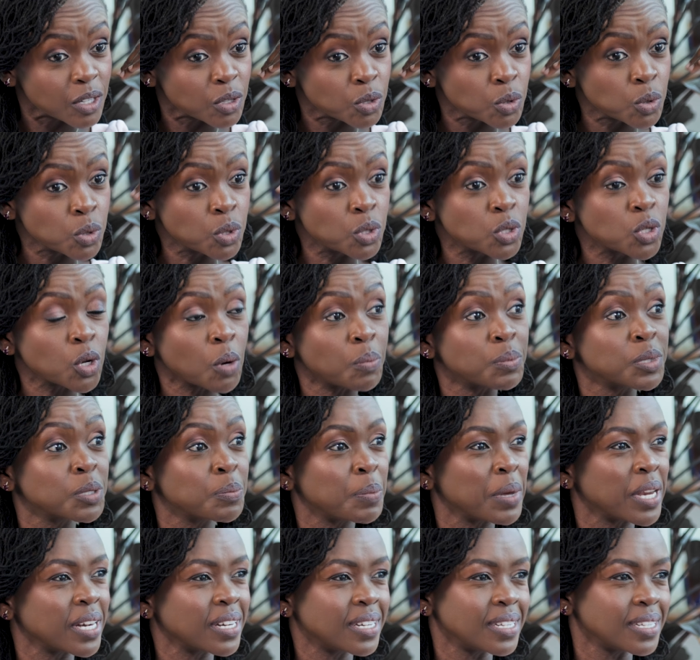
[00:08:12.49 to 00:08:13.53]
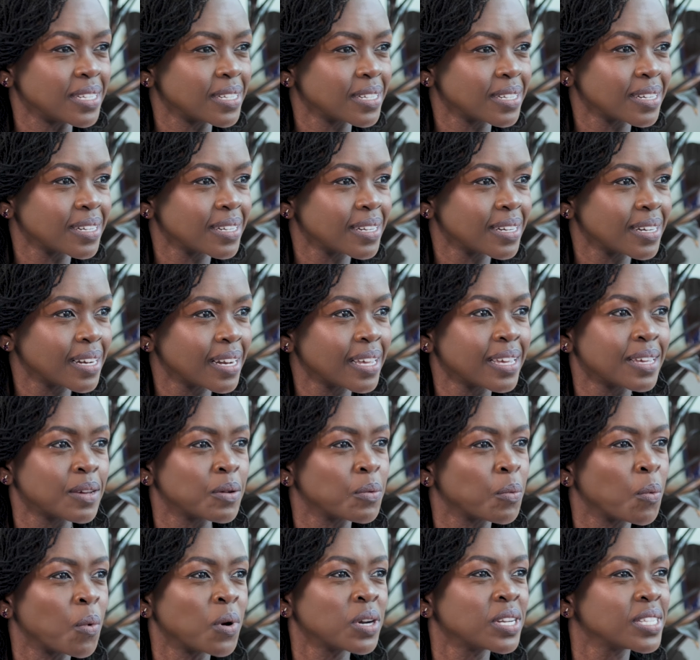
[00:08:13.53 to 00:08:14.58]
to stop spending. Like,
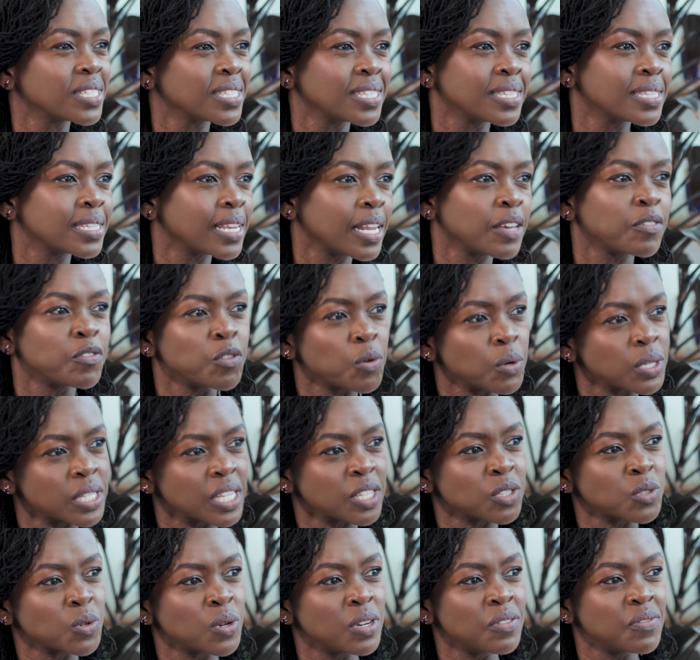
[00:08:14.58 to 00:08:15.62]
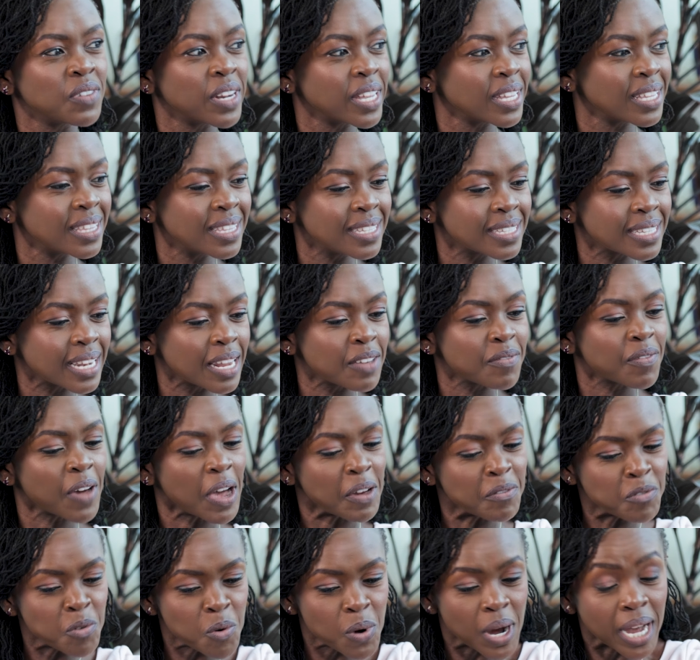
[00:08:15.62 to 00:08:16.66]
what is this life you want us to live? Now, this life, I
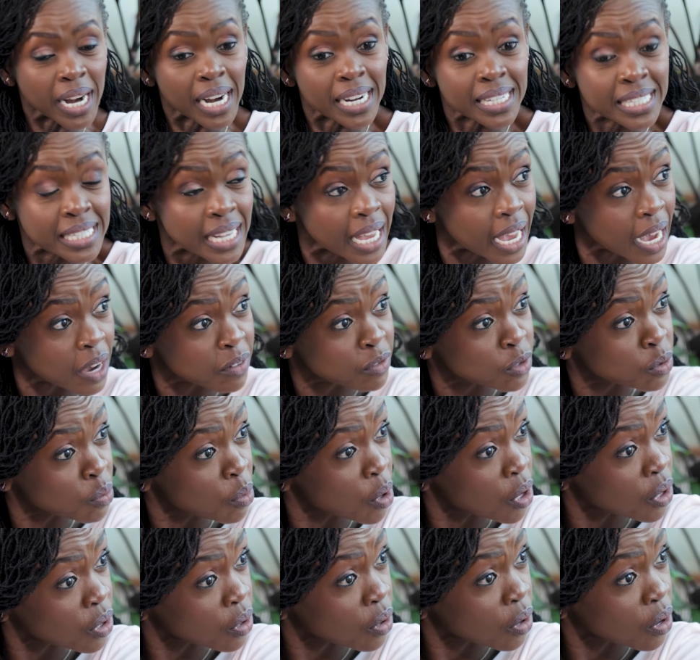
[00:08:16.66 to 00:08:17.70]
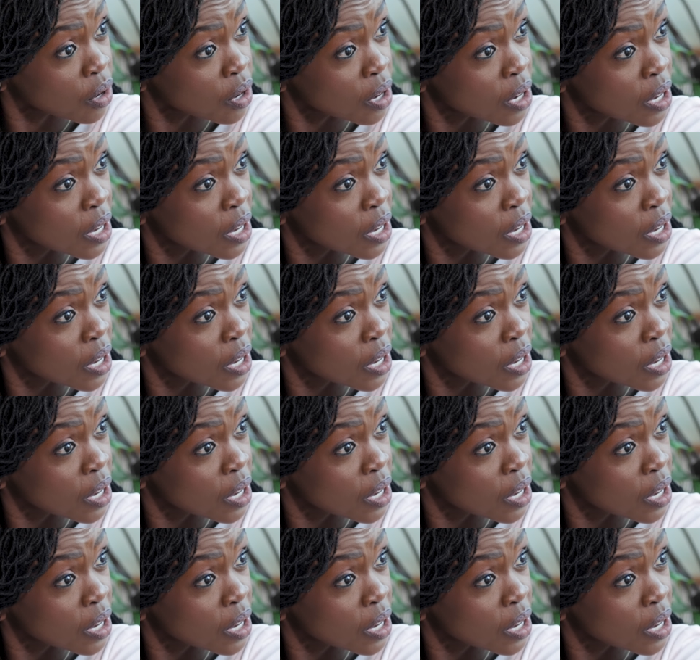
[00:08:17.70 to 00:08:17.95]
have no guarantee I have tomorrow.